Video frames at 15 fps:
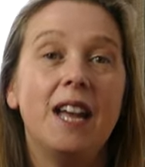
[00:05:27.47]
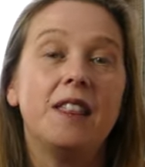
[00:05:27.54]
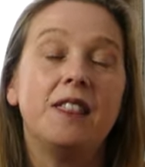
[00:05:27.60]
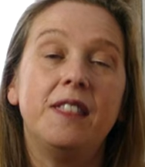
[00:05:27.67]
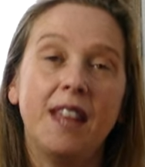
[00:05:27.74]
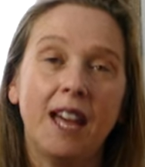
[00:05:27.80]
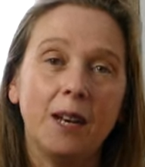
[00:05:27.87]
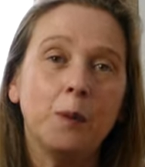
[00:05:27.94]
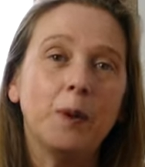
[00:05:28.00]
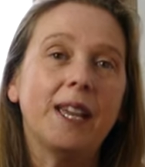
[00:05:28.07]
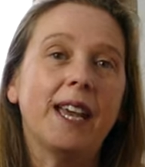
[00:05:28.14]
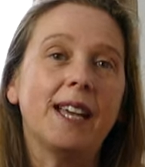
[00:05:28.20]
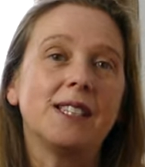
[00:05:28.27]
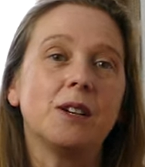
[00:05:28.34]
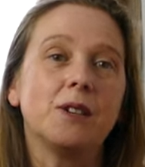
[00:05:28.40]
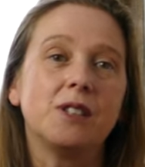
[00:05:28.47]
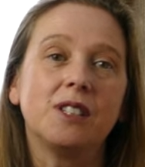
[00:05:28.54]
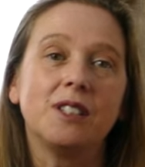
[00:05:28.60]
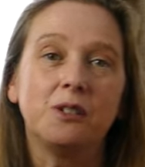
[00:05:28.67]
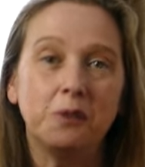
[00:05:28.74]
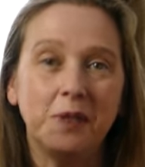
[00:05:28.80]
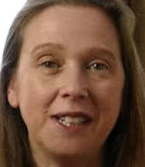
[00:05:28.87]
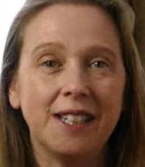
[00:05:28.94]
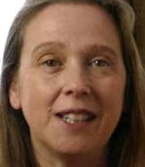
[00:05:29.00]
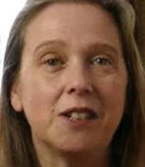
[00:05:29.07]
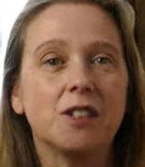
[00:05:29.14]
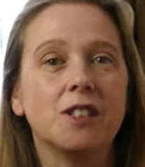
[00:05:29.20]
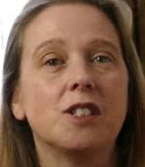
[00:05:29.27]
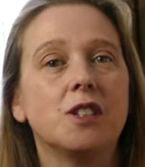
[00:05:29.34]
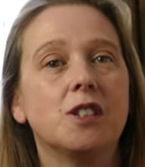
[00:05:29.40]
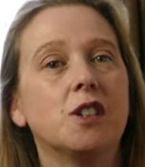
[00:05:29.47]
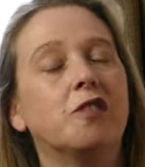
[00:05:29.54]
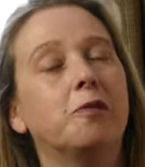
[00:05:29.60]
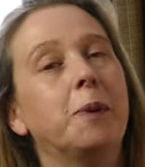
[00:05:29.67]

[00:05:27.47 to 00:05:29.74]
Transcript: Then we get onto the really good stuff,